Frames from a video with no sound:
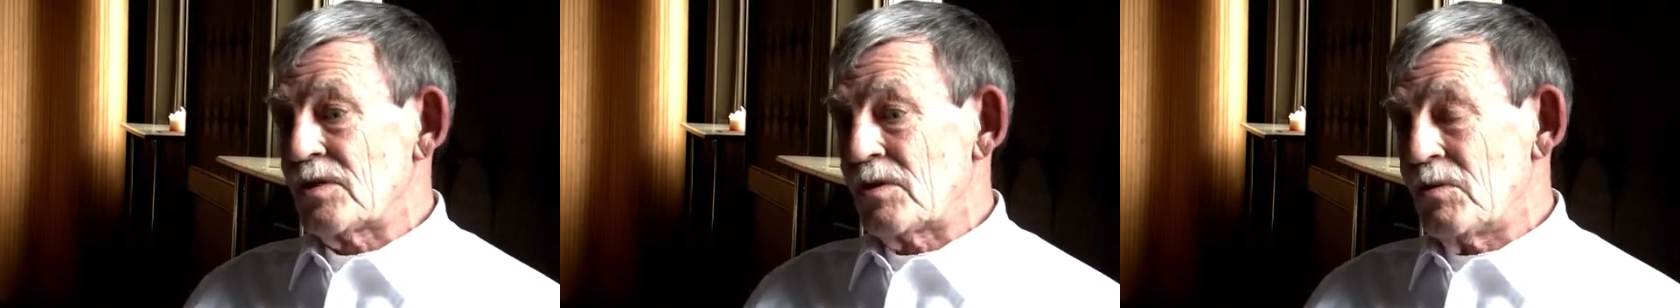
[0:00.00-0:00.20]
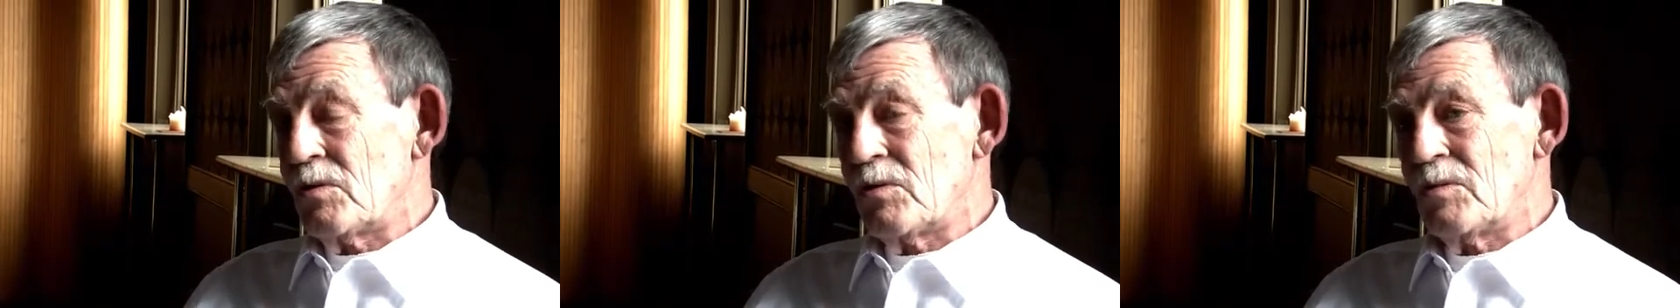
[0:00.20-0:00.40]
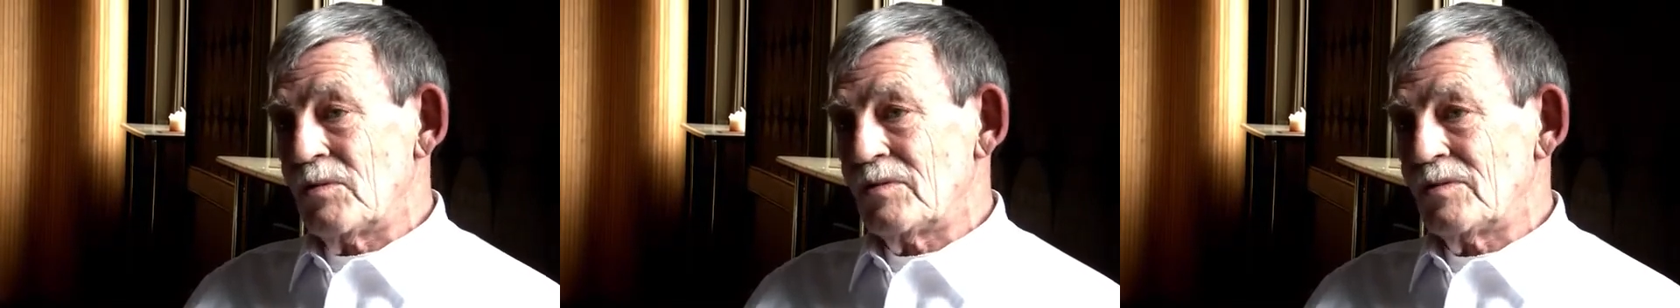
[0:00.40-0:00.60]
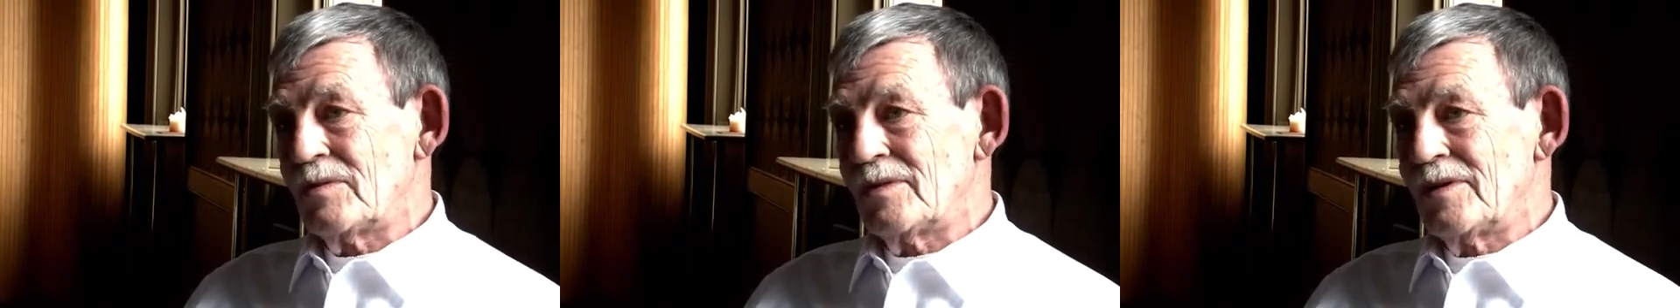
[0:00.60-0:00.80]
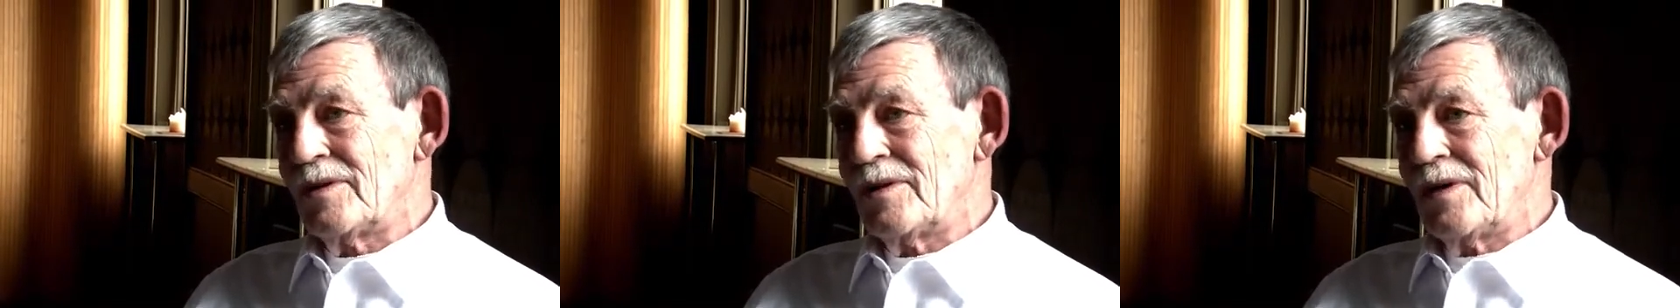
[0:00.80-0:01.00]
to call
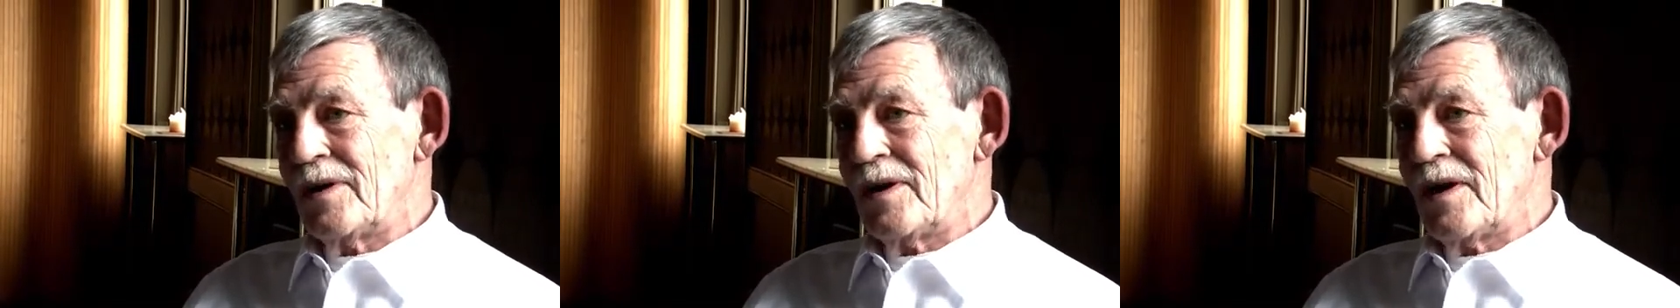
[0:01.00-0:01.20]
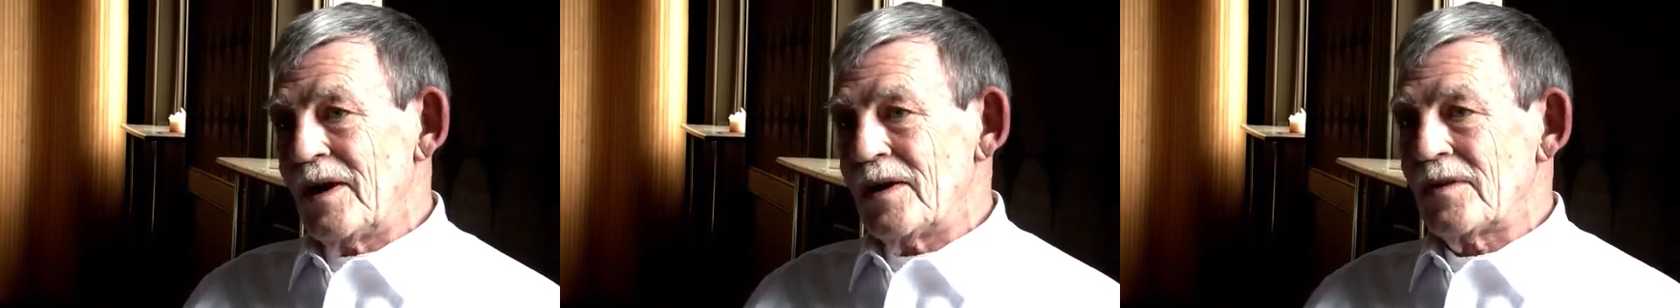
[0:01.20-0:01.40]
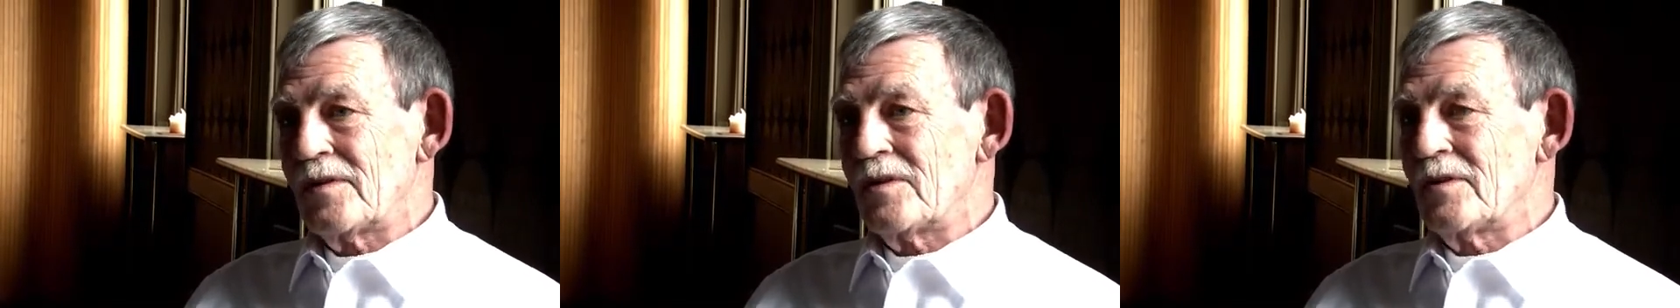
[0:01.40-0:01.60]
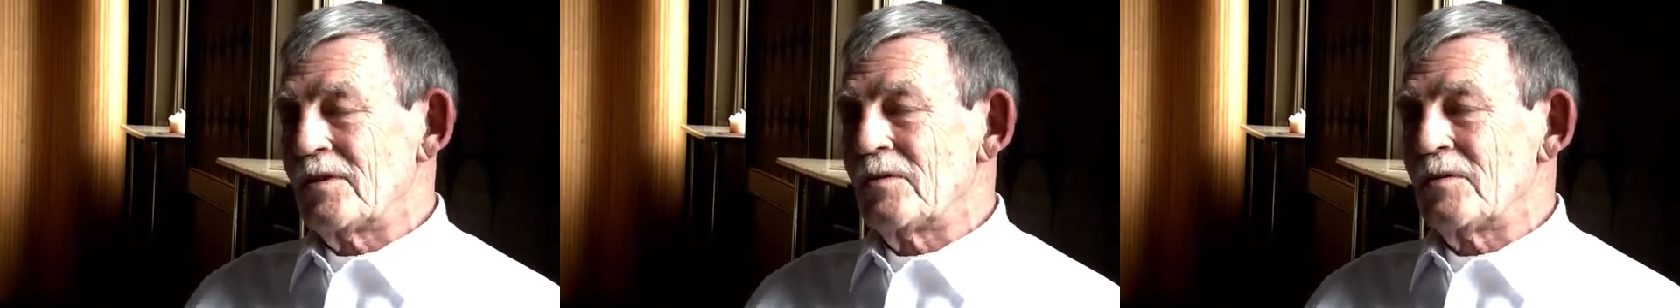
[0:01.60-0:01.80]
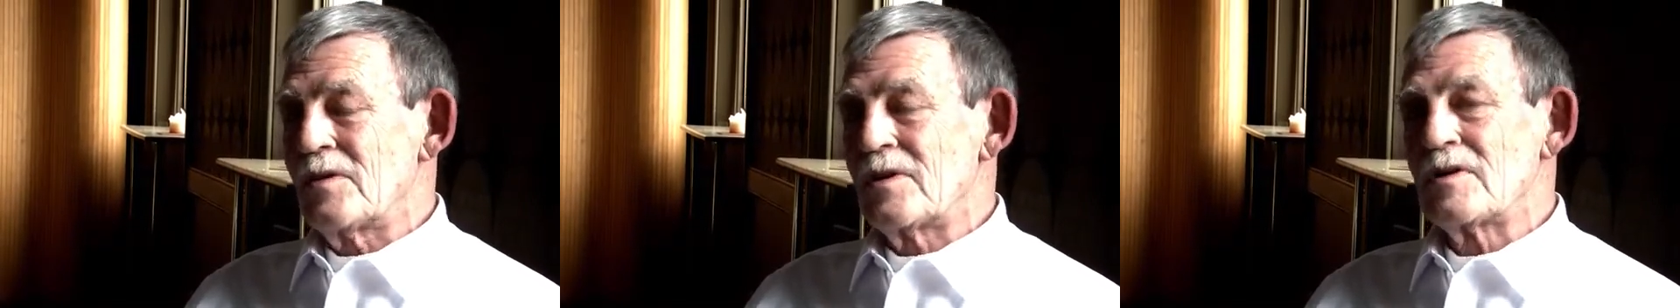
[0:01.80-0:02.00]
anything to
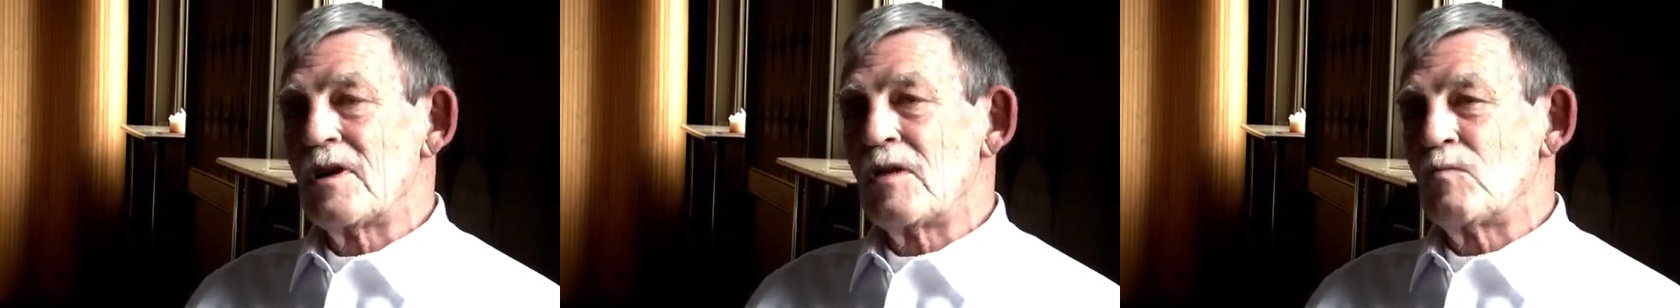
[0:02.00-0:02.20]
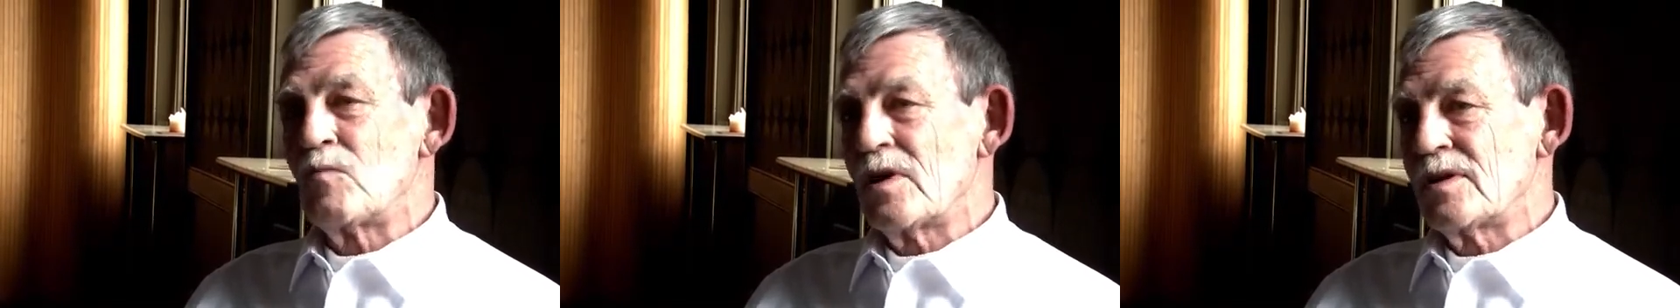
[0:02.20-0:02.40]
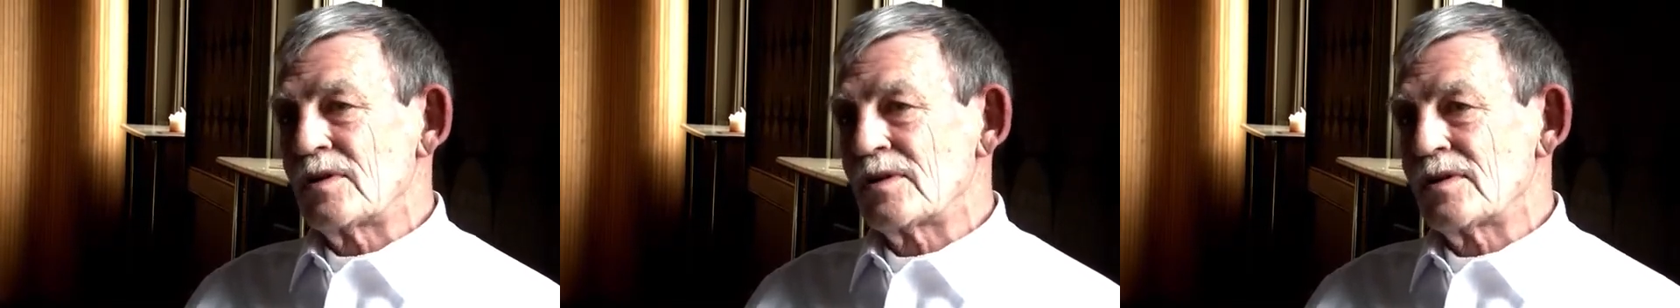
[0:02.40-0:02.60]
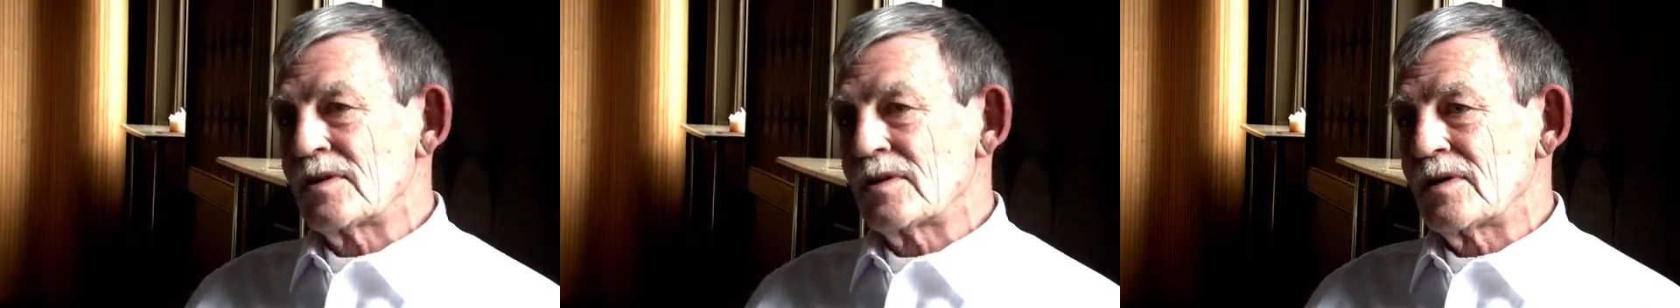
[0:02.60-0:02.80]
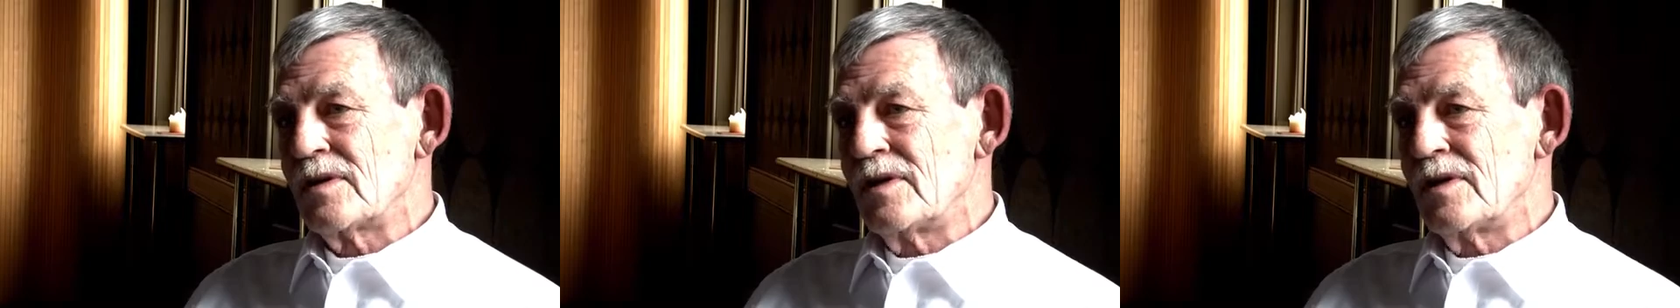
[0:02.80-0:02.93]
do with Islam racist.